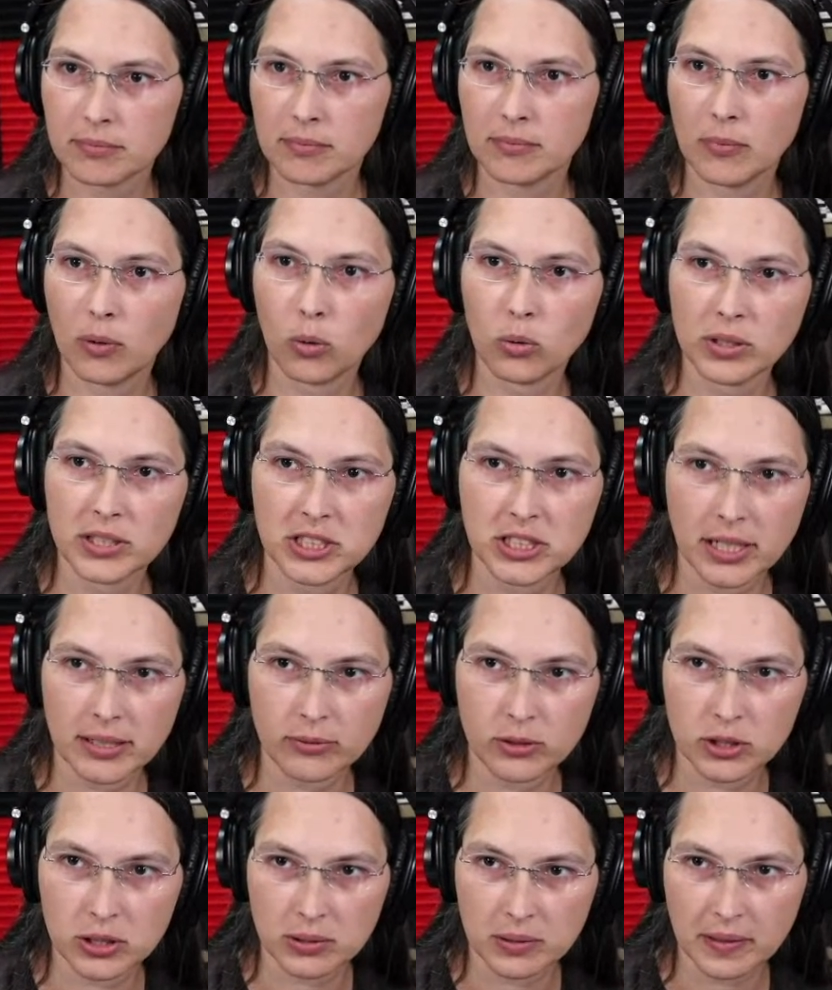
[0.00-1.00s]
only check for
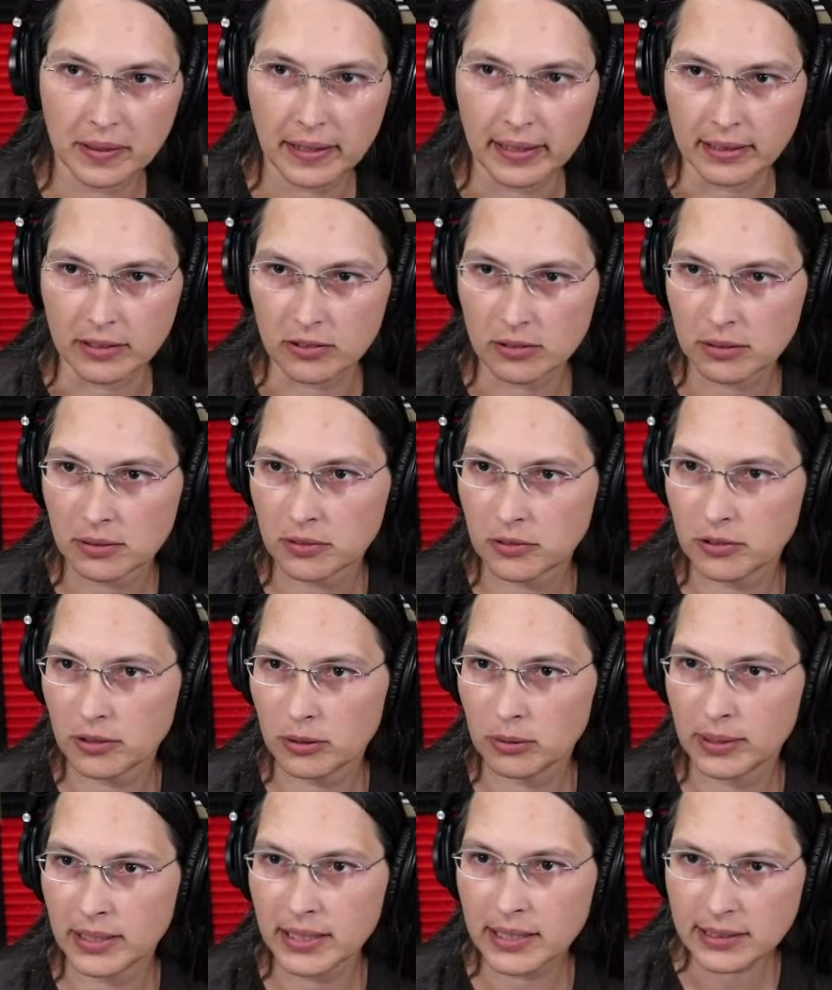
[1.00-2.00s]
certain things. So
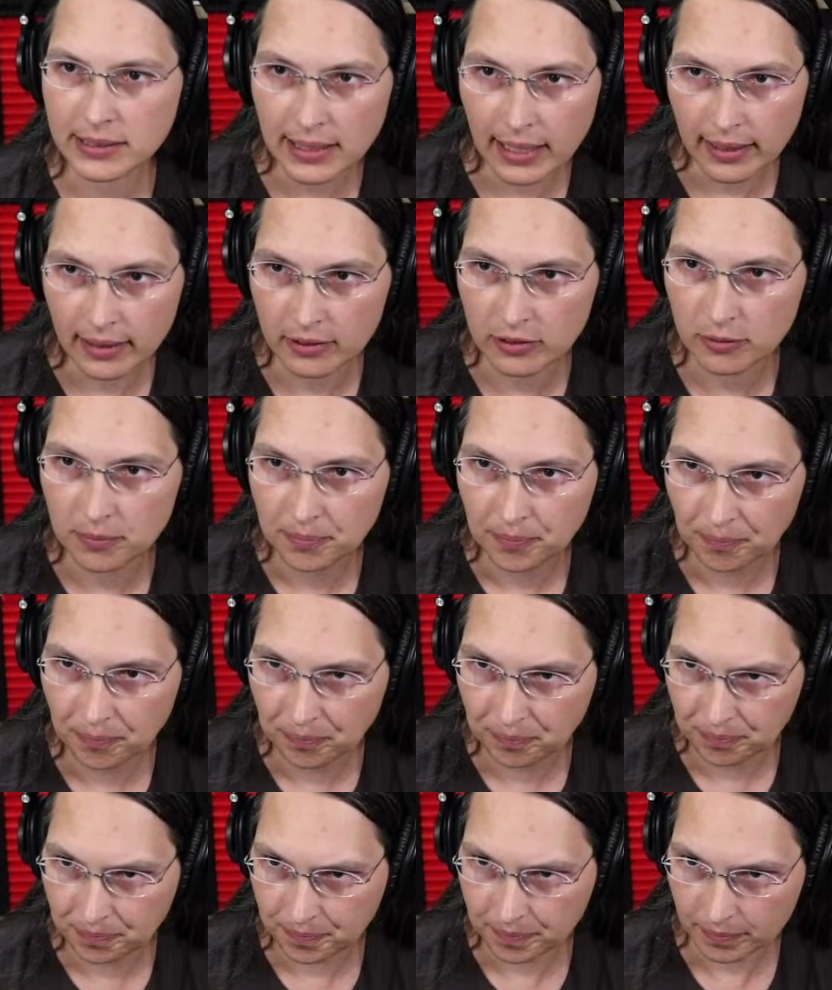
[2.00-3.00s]
in this case,
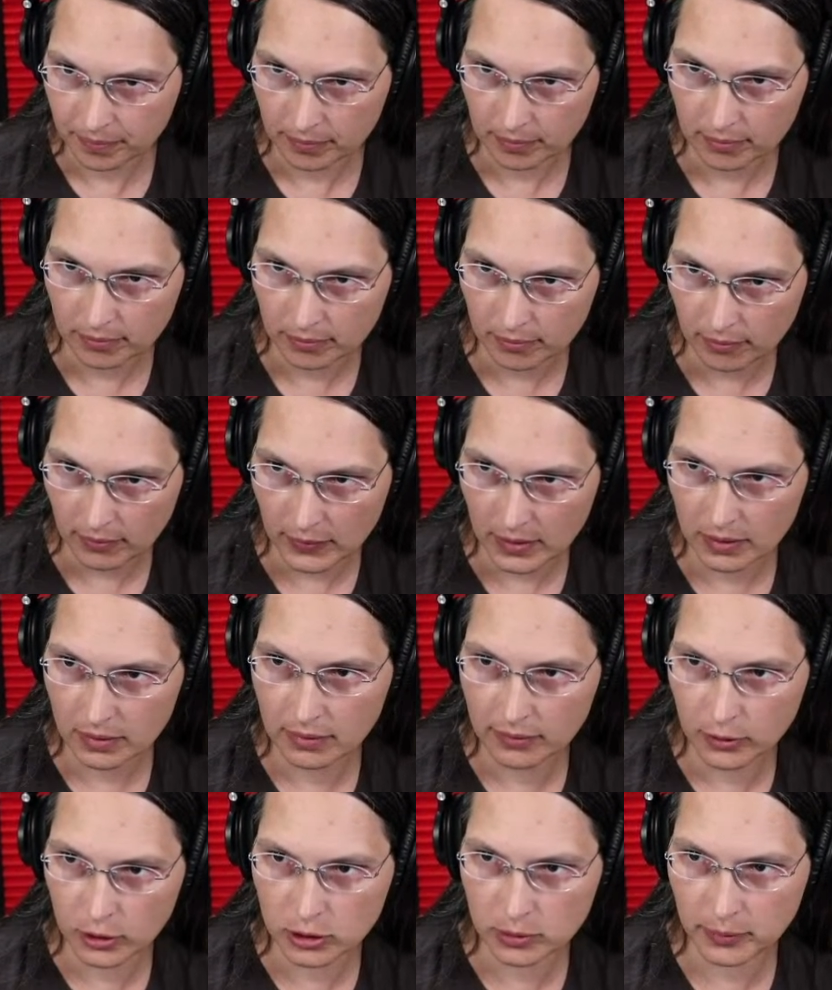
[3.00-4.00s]
the
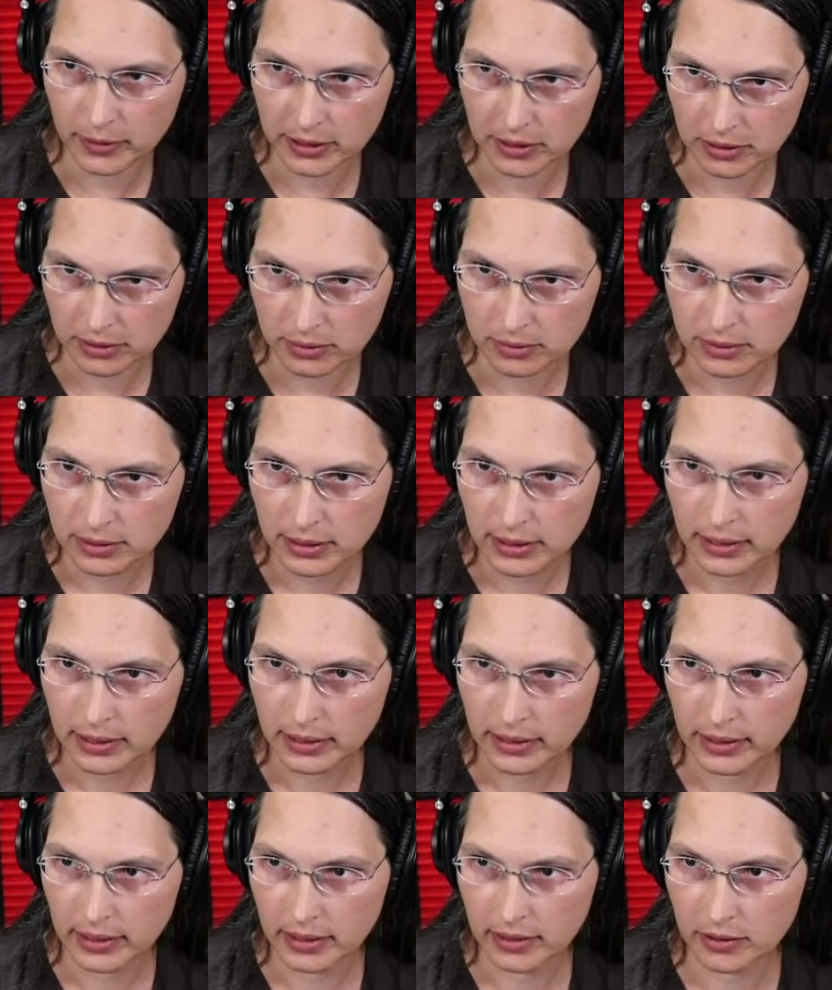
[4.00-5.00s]
first thing we do
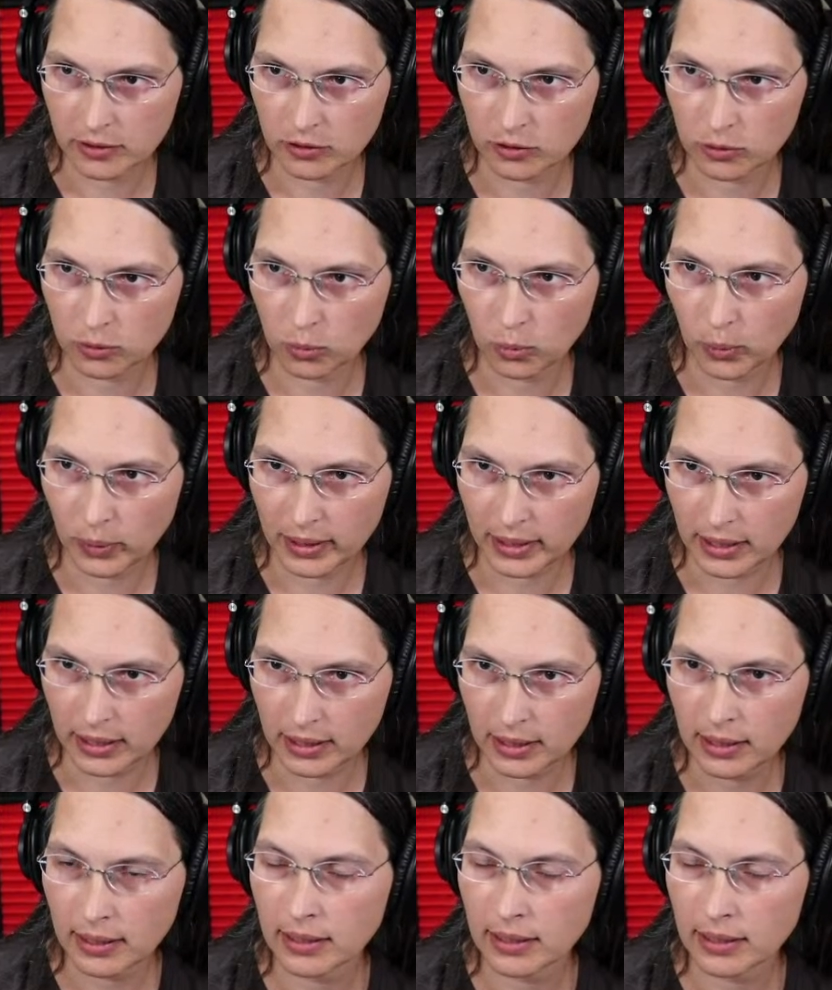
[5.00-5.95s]
is we